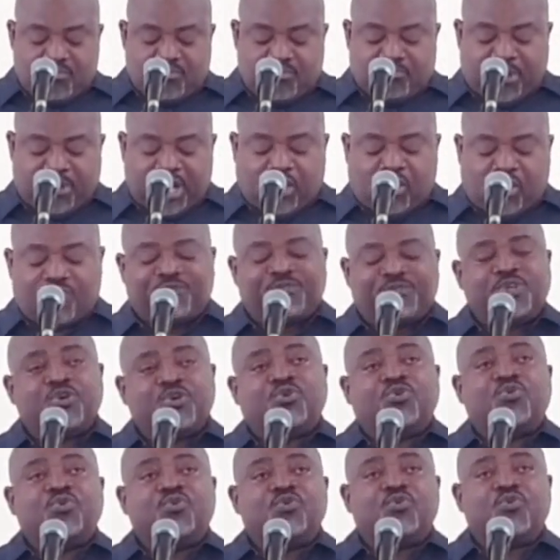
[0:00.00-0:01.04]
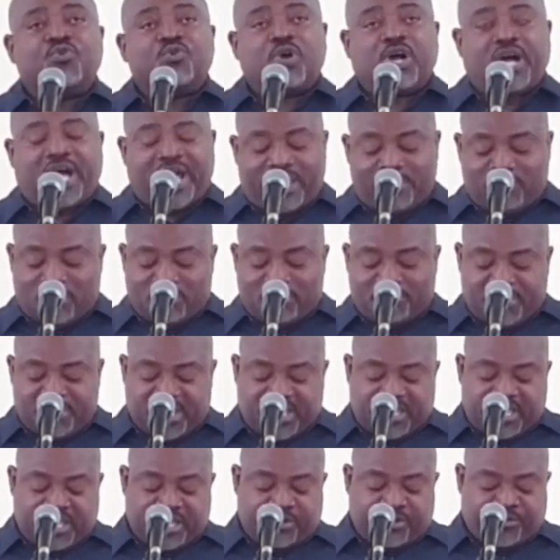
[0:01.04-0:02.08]
but of you I will
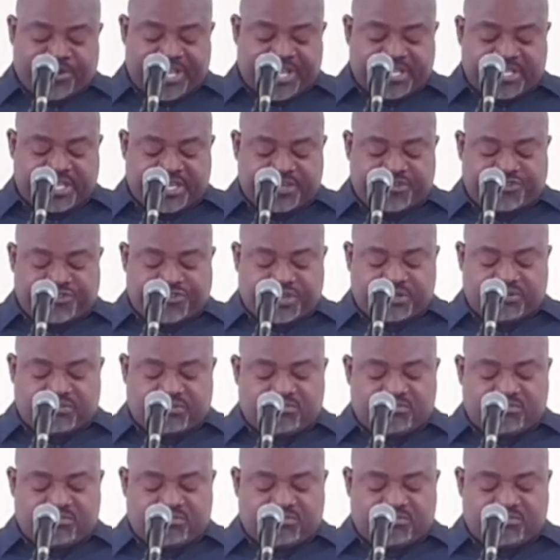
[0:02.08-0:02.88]
make a great nation.